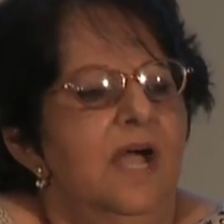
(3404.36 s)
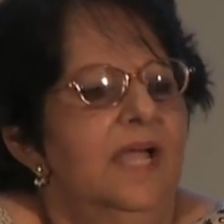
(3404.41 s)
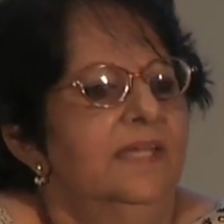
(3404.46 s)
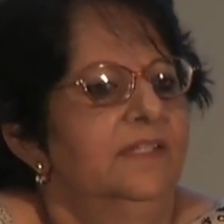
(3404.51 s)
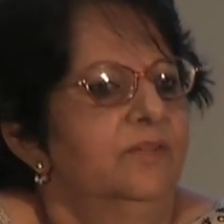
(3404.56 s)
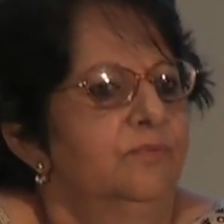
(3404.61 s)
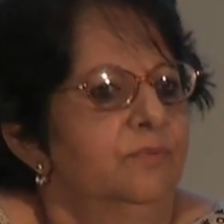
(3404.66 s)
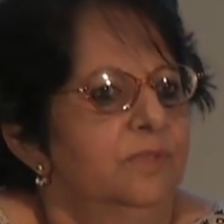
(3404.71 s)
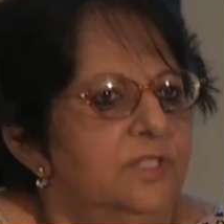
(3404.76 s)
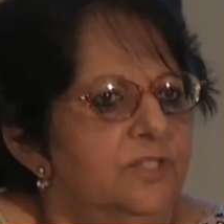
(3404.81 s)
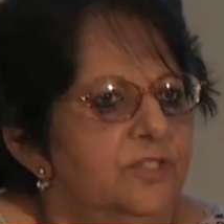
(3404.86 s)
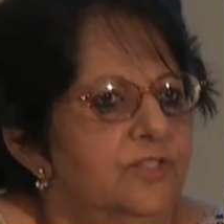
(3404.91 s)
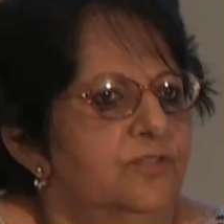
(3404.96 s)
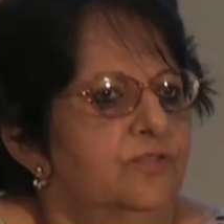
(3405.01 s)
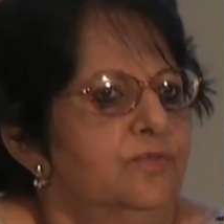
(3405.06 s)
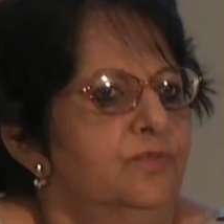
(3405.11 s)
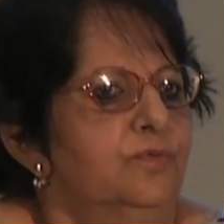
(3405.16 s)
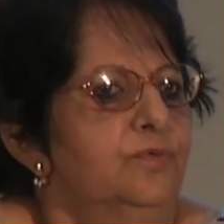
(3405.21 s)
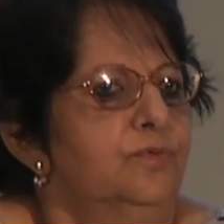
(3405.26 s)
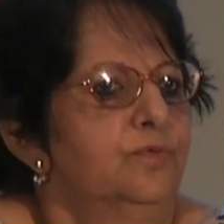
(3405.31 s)
either
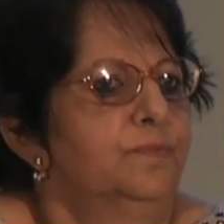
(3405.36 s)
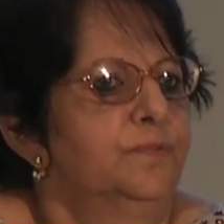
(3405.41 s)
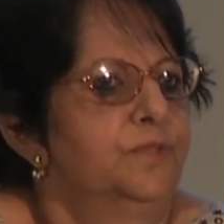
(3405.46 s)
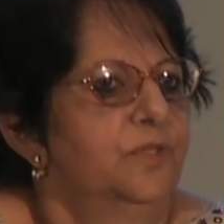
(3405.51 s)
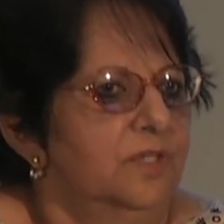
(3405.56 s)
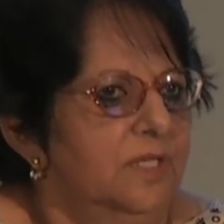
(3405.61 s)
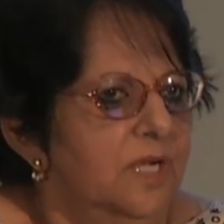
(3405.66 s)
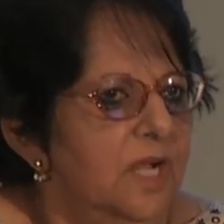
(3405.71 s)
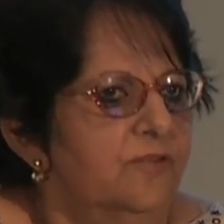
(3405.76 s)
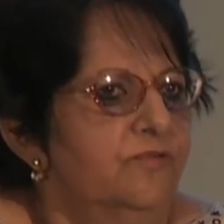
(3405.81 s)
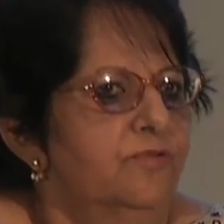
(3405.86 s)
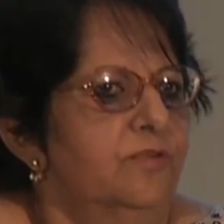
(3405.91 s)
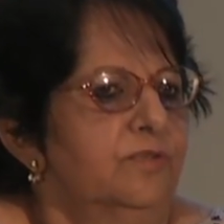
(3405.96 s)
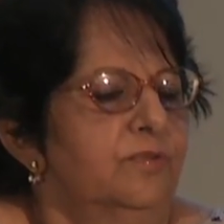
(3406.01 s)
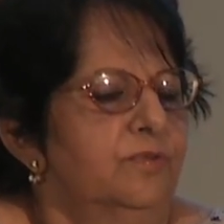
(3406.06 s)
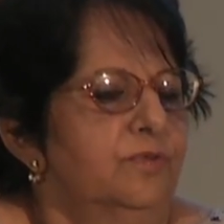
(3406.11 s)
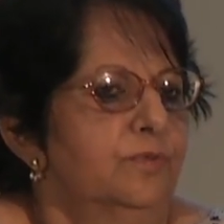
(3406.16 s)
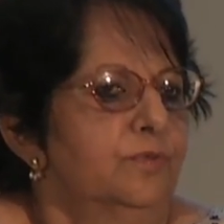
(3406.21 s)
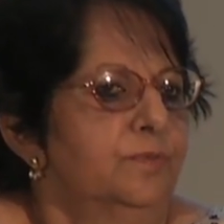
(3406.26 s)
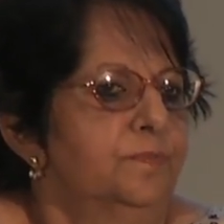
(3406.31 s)
religious groups or cultural
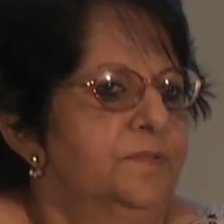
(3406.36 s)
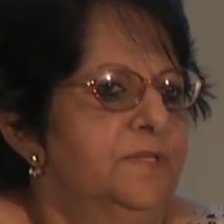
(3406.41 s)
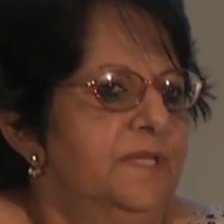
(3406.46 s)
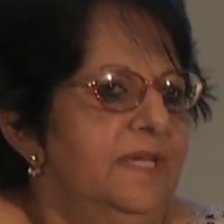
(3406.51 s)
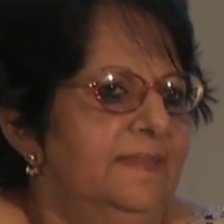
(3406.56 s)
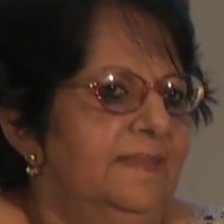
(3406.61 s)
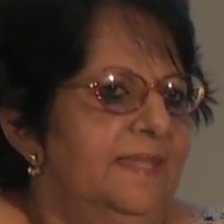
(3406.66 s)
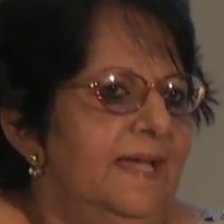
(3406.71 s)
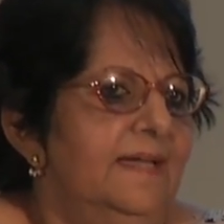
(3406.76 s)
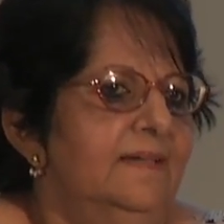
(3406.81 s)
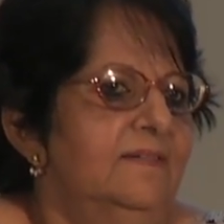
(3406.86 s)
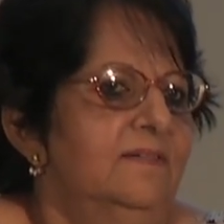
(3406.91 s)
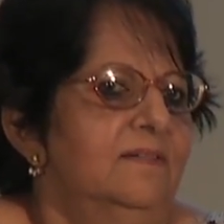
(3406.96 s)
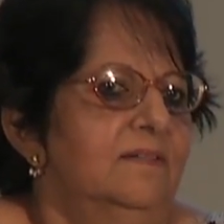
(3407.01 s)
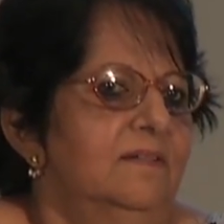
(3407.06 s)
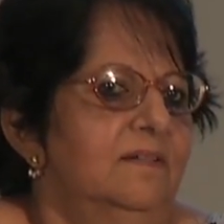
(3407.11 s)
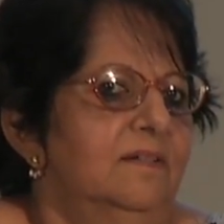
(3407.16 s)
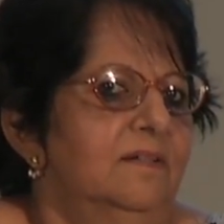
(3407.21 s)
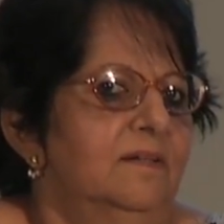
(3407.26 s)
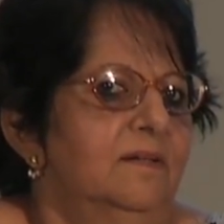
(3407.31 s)
groups, and that
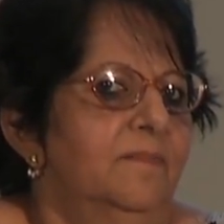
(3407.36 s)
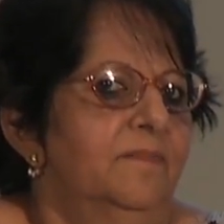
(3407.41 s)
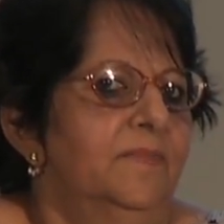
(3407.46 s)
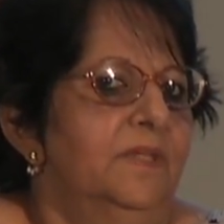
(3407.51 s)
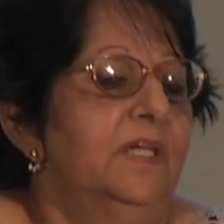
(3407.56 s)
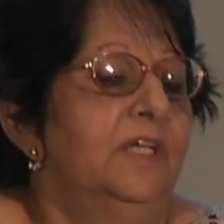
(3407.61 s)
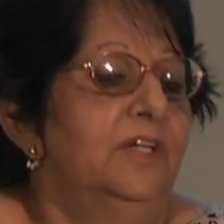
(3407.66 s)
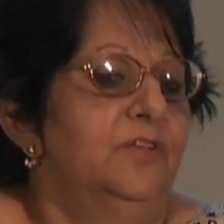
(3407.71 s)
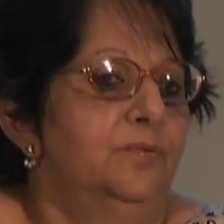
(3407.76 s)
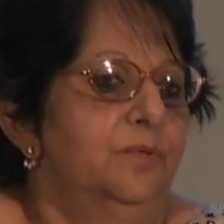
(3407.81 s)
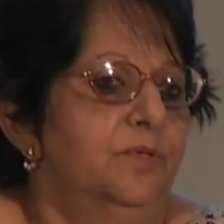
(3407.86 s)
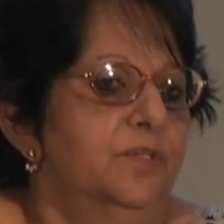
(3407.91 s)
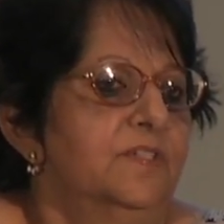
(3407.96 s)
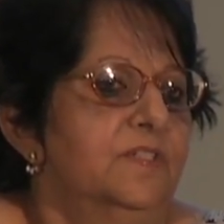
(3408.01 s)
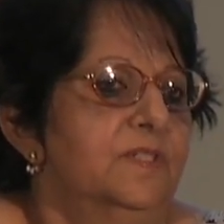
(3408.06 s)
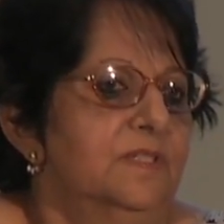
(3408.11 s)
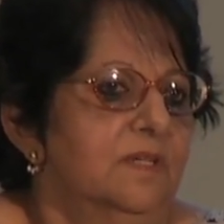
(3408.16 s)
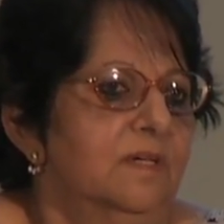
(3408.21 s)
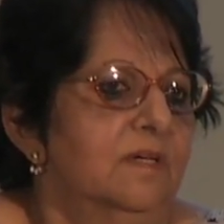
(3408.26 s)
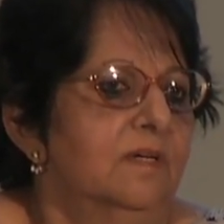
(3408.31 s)
um, it
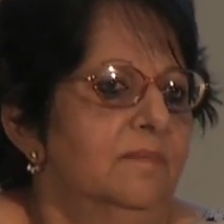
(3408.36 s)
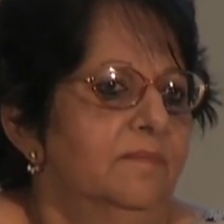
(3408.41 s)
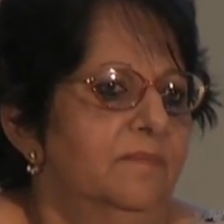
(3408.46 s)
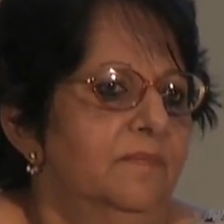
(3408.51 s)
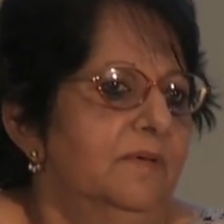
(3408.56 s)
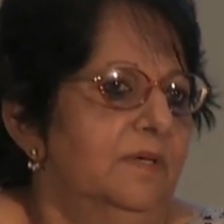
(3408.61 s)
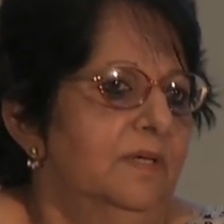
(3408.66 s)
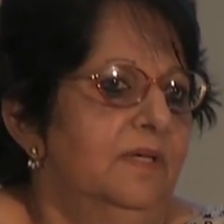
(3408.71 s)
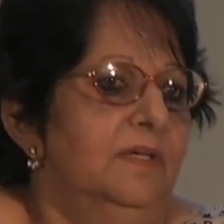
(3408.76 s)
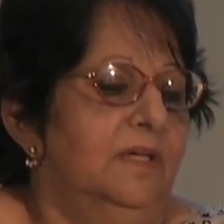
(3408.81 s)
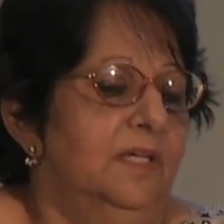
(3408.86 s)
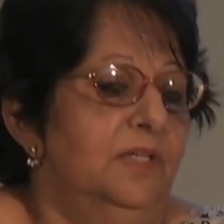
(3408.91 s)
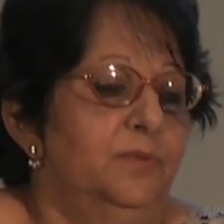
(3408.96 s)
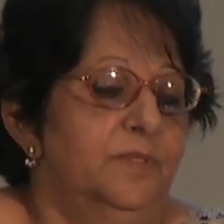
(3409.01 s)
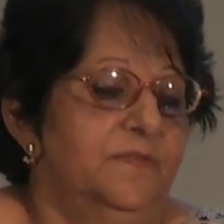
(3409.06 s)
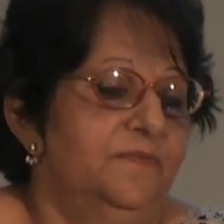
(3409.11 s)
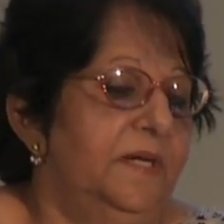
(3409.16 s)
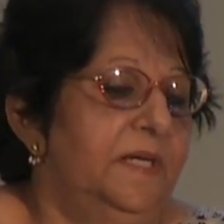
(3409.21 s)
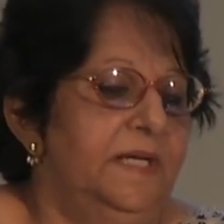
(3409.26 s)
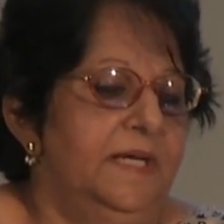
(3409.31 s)
was um, it
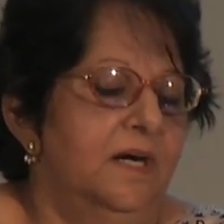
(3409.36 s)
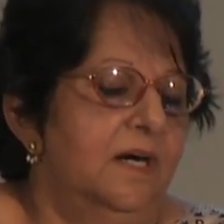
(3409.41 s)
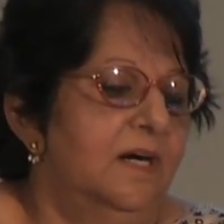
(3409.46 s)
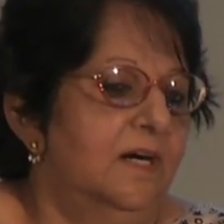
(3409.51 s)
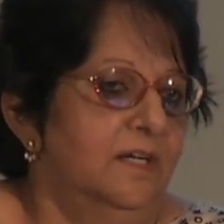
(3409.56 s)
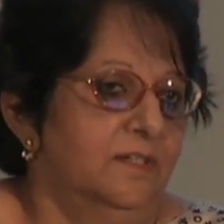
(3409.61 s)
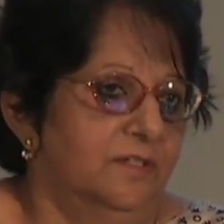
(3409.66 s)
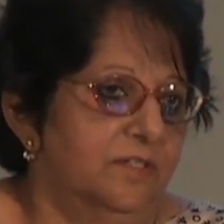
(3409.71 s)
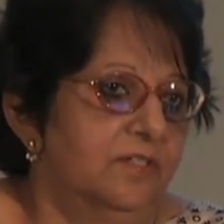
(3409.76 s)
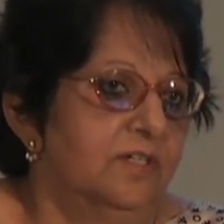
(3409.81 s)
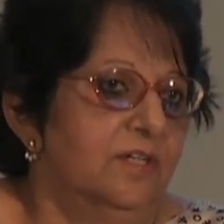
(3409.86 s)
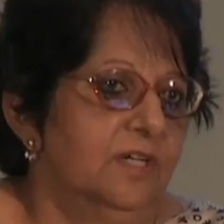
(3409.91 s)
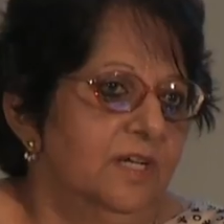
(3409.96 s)
was very hard